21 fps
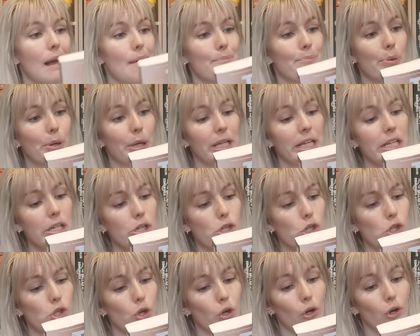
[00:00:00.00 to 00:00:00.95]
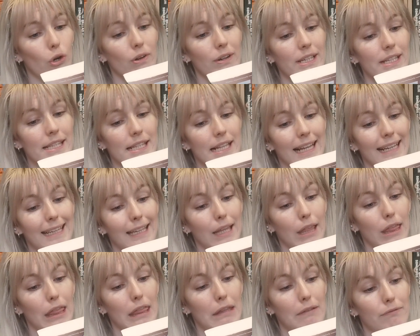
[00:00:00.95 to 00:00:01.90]
I'm pretty sure it's like
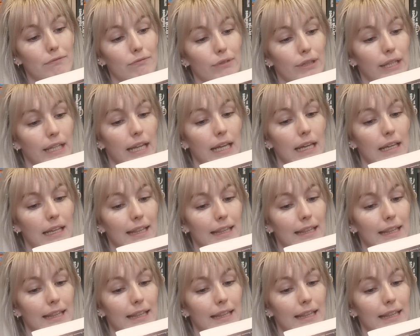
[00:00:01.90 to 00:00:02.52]
a thriller